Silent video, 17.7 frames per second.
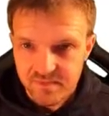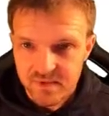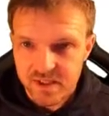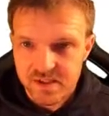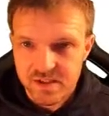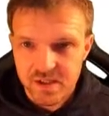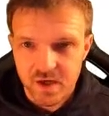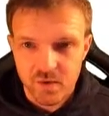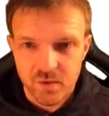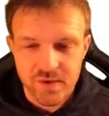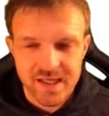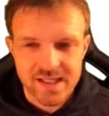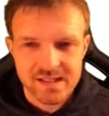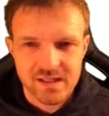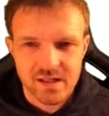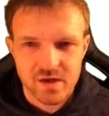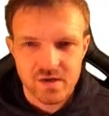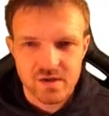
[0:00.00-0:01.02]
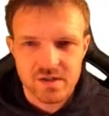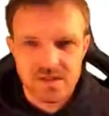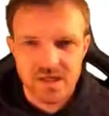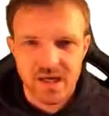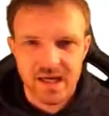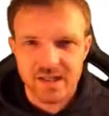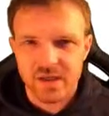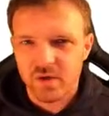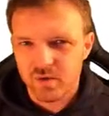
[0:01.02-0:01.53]
So this looks,
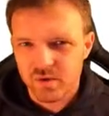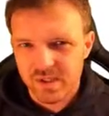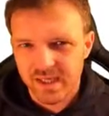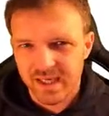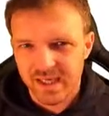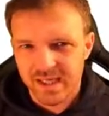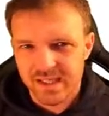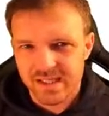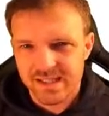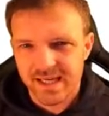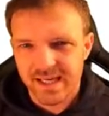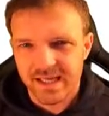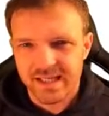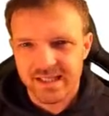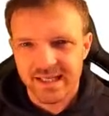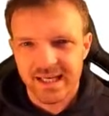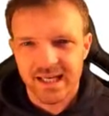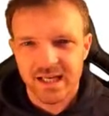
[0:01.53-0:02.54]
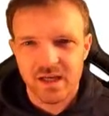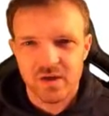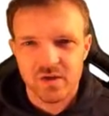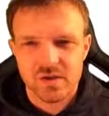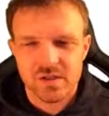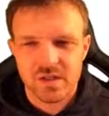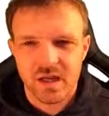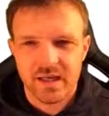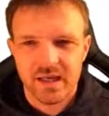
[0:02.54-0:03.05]
and you'll see it in a second, it
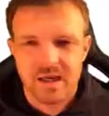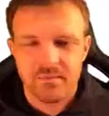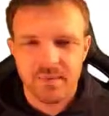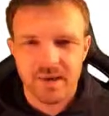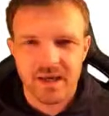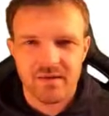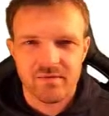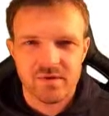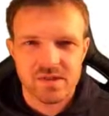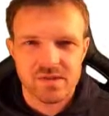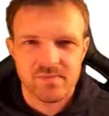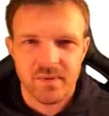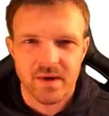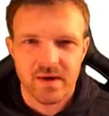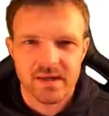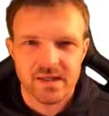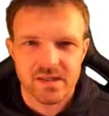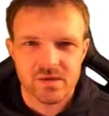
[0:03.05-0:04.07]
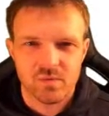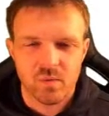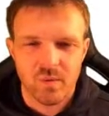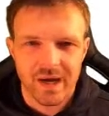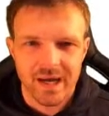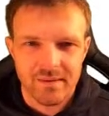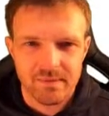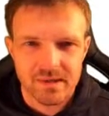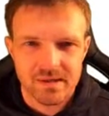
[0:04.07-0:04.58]
looks like a bit of a spider's
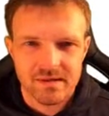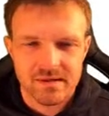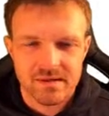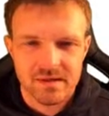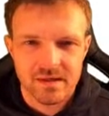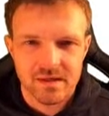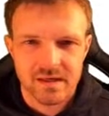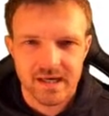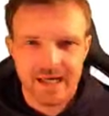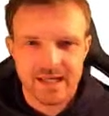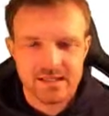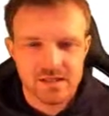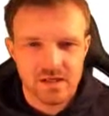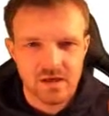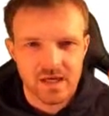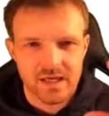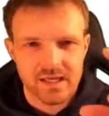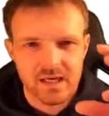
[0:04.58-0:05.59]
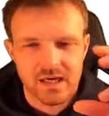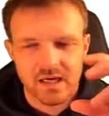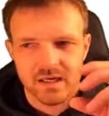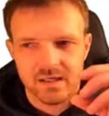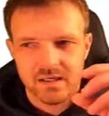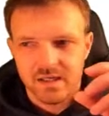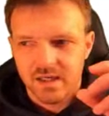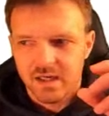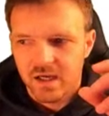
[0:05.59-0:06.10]
web. Okay, so like a,
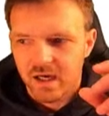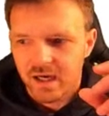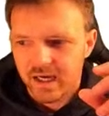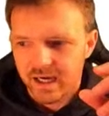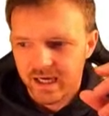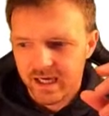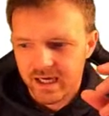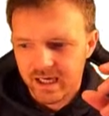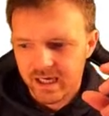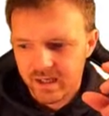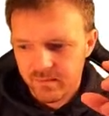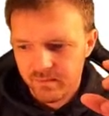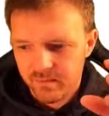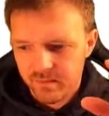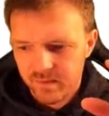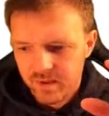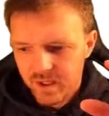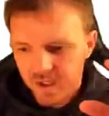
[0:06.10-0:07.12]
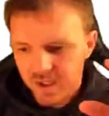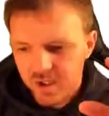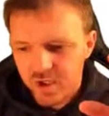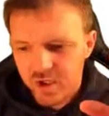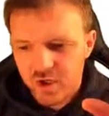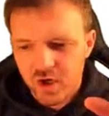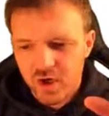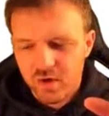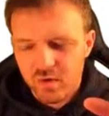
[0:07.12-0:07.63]

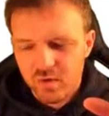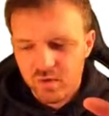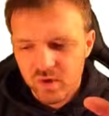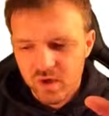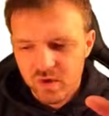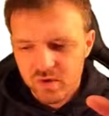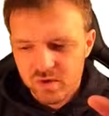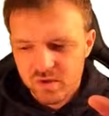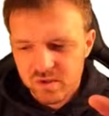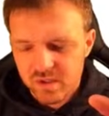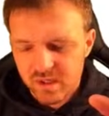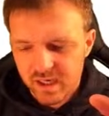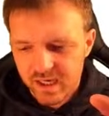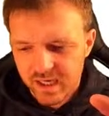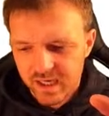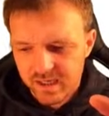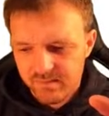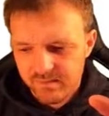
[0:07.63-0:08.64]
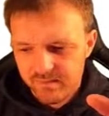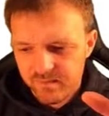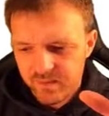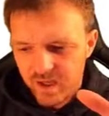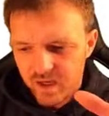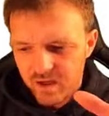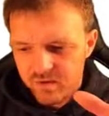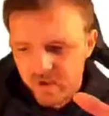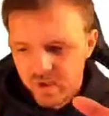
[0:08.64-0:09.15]
you know, those
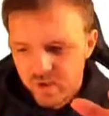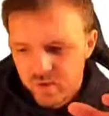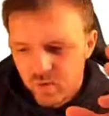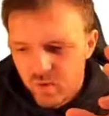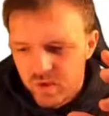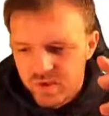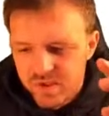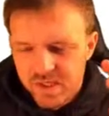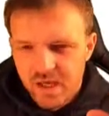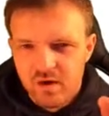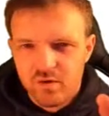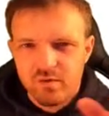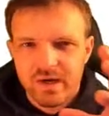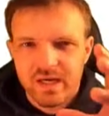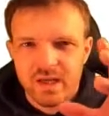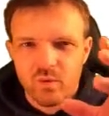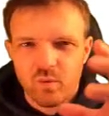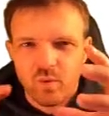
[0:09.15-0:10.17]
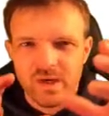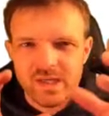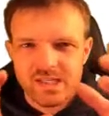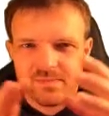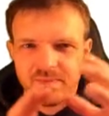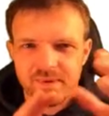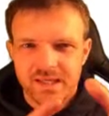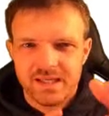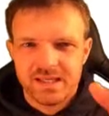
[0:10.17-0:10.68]
ones that are really
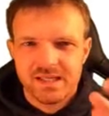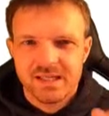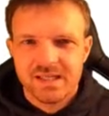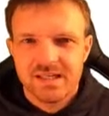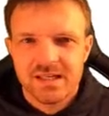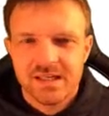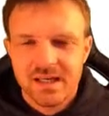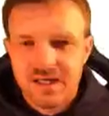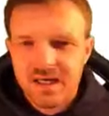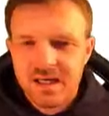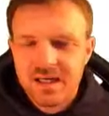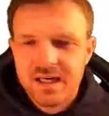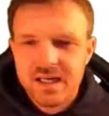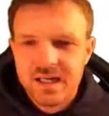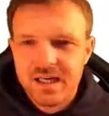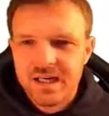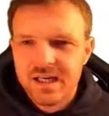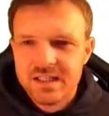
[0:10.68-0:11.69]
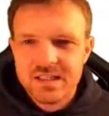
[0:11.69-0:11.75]
wispy. I